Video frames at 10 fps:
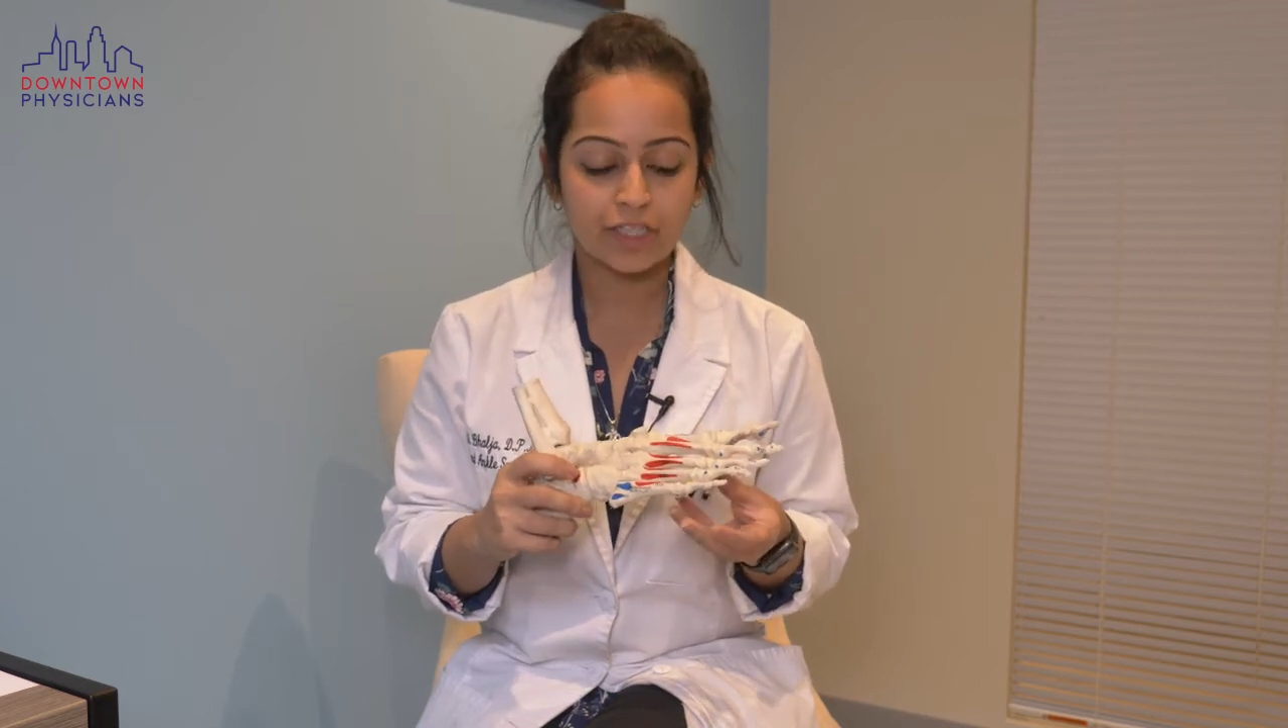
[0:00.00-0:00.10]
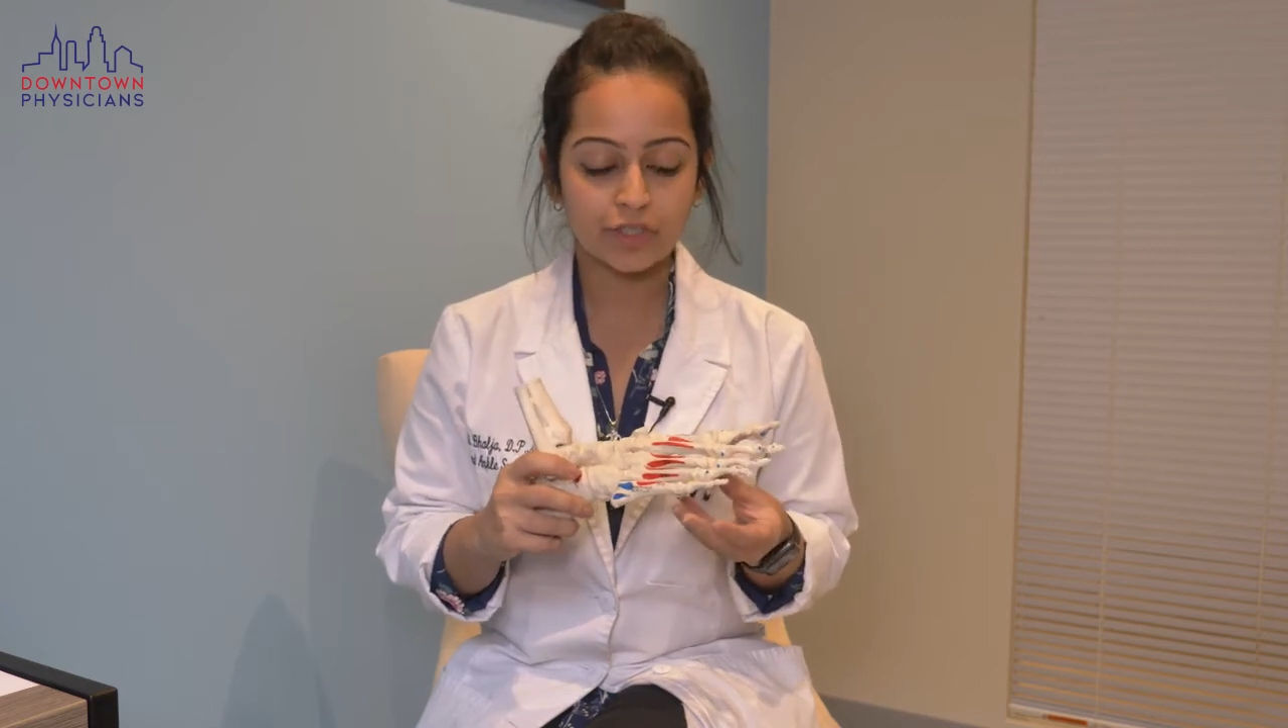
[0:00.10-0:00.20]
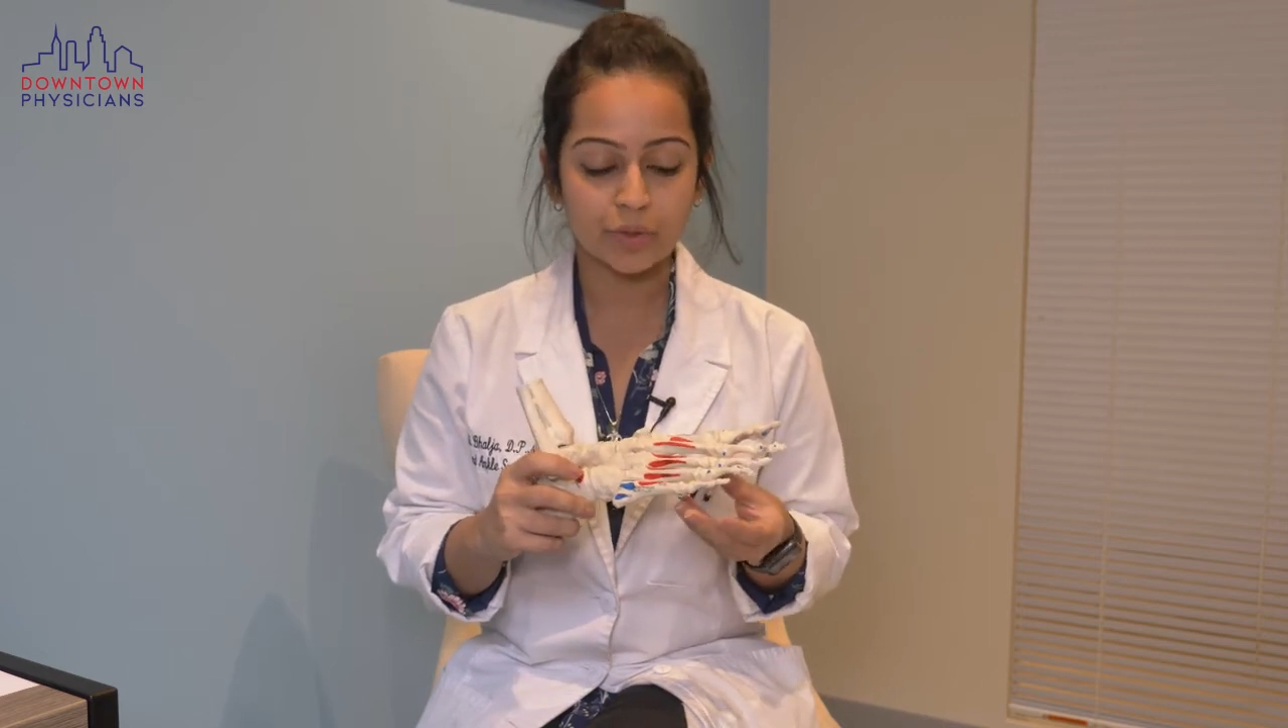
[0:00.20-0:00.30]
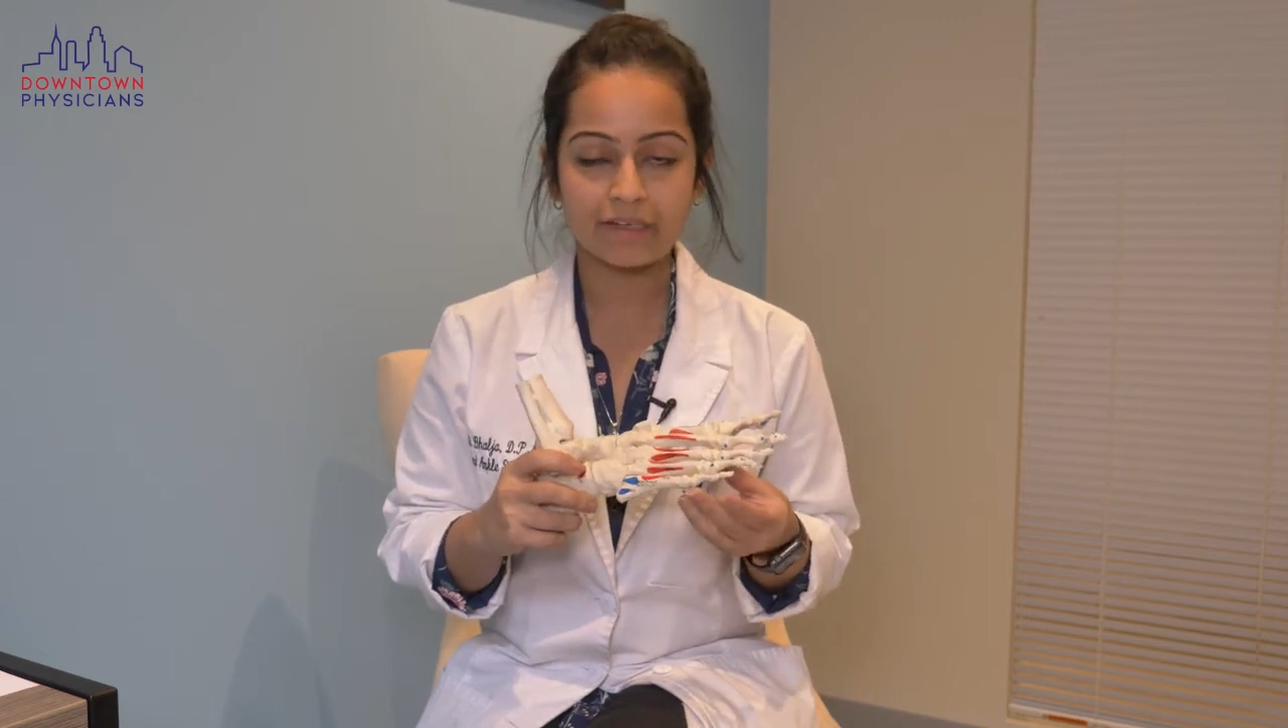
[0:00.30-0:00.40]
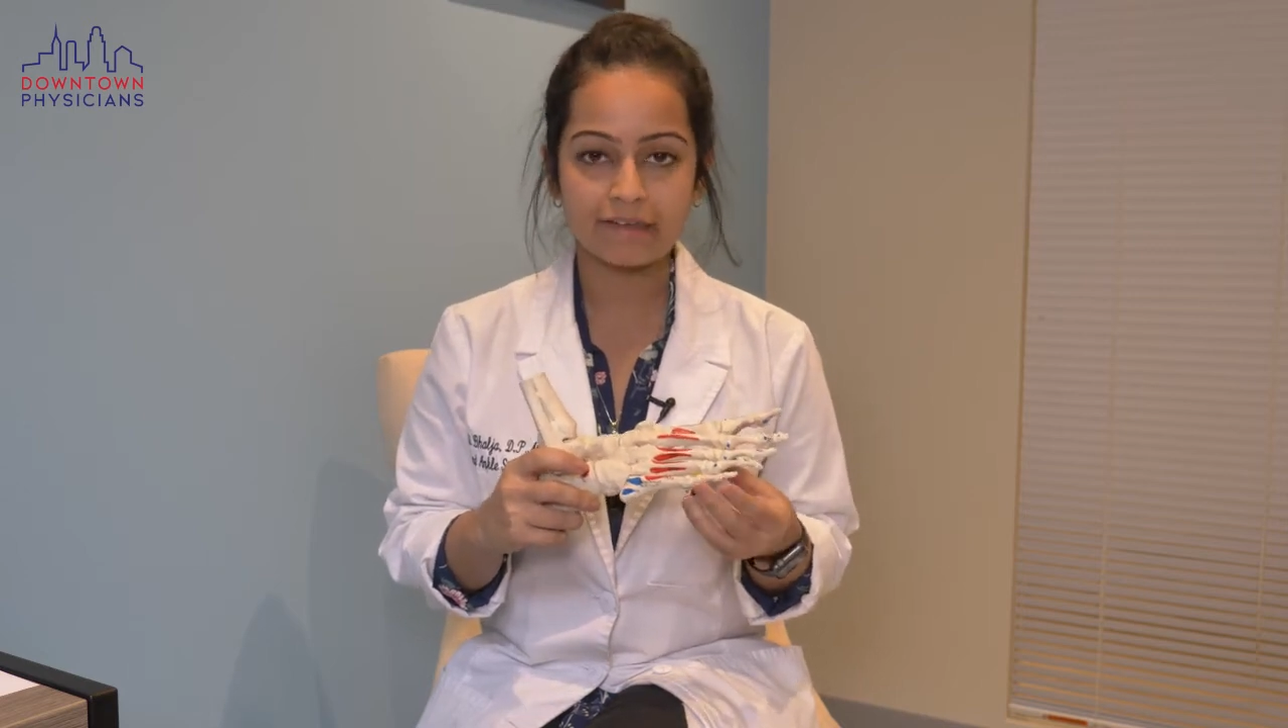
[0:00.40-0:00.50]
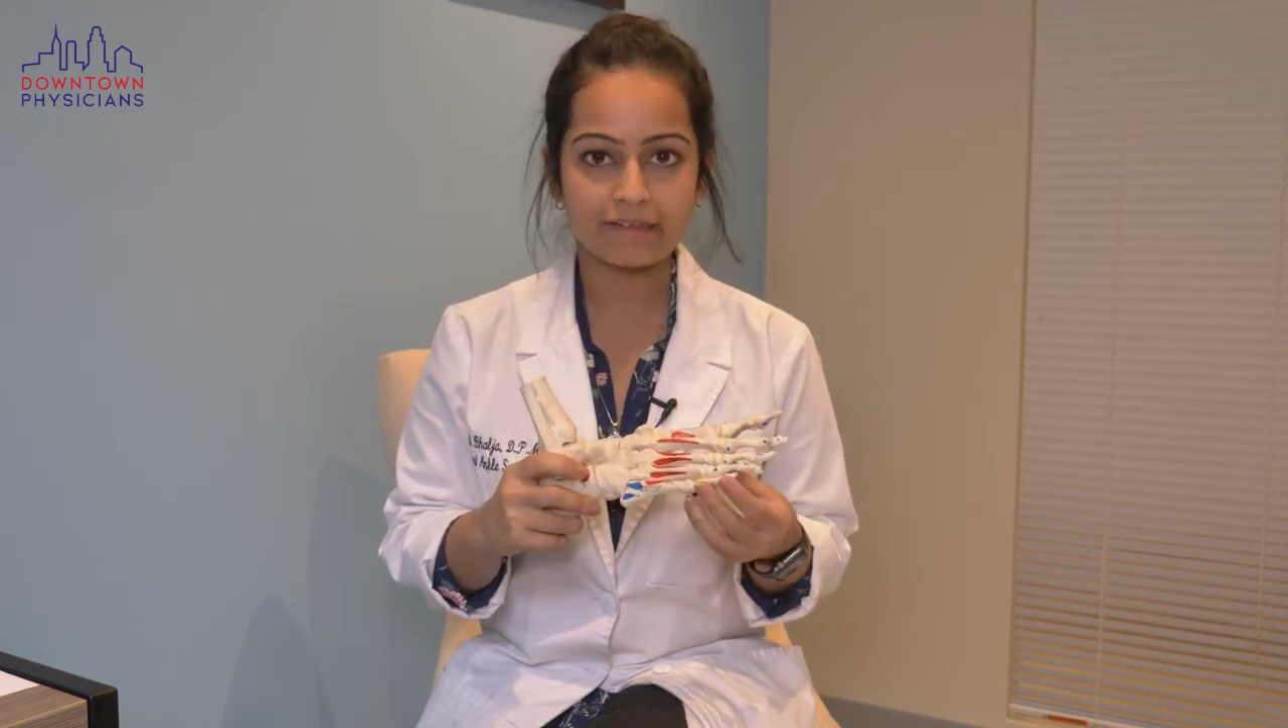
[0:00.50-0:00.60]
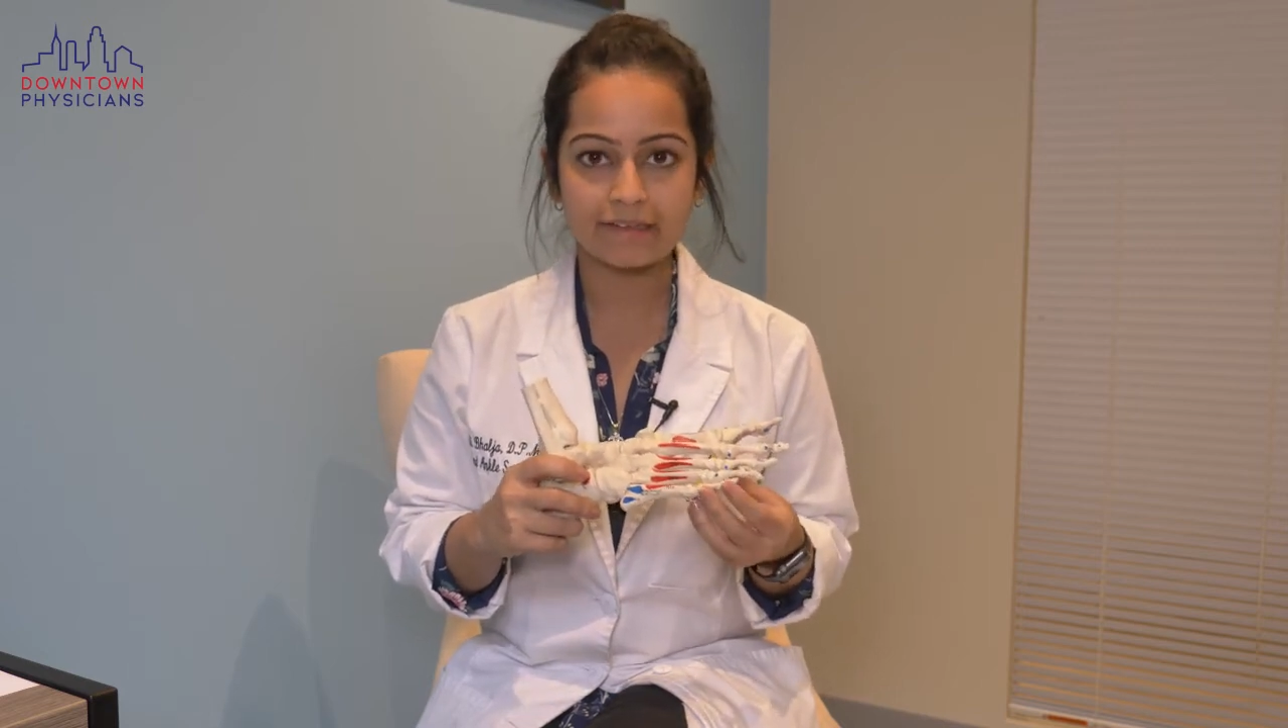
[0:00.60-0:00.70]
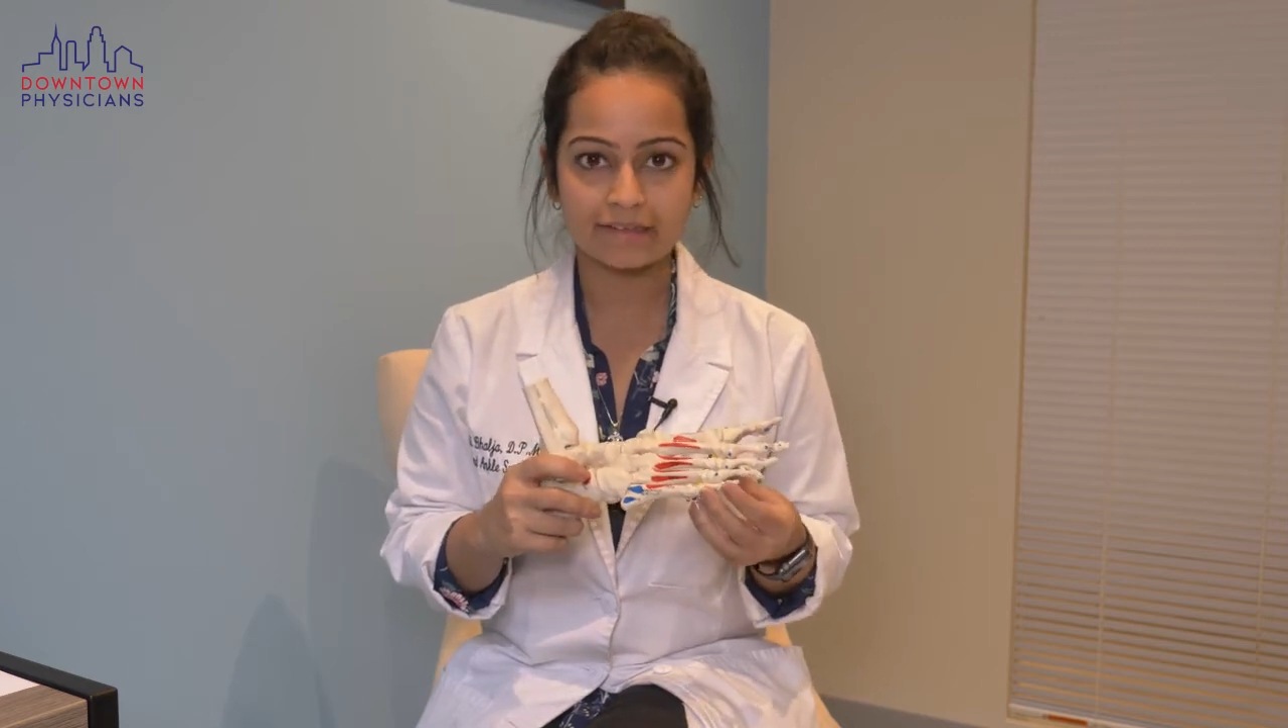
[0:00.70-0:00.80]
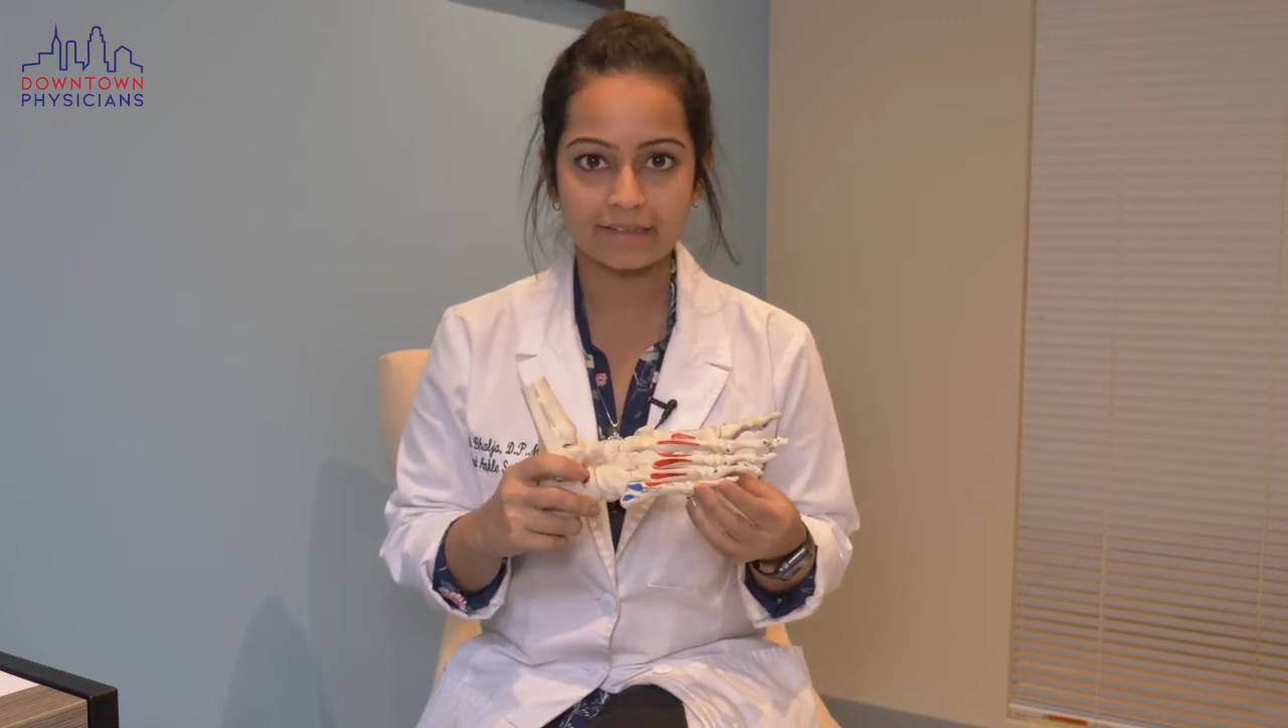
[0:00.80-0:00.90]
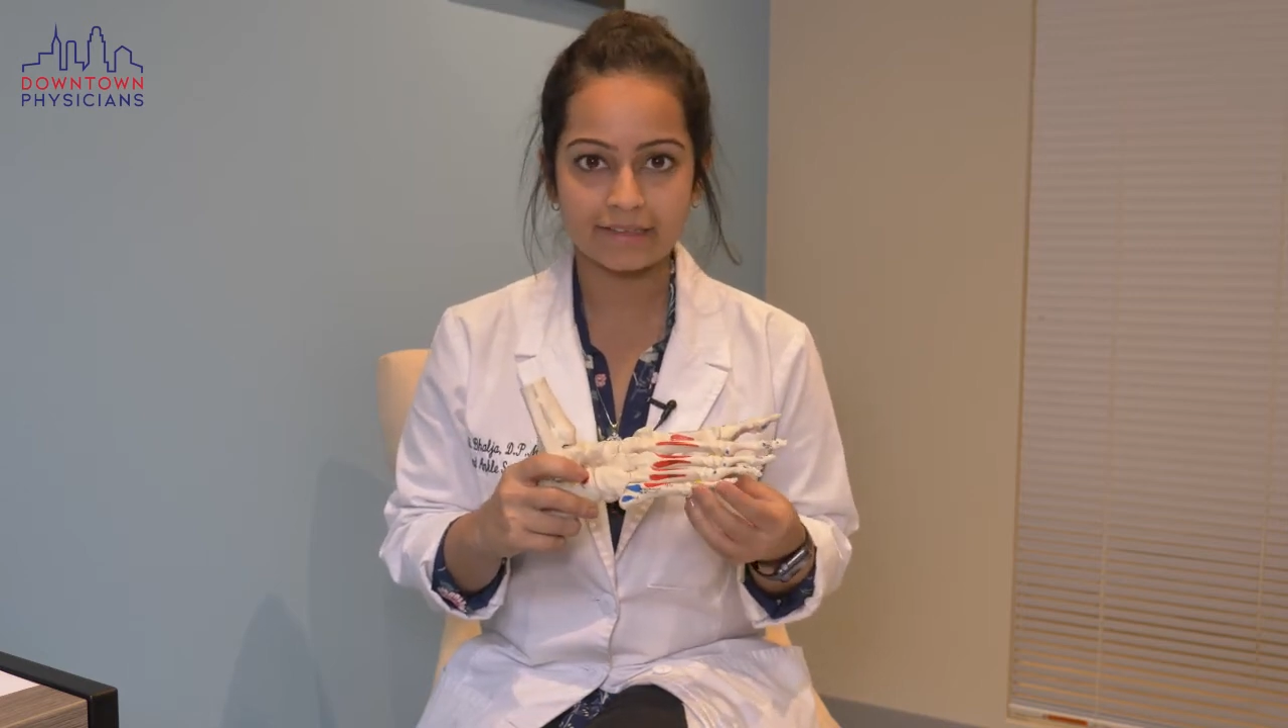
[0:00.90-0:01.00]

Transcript: during a clinical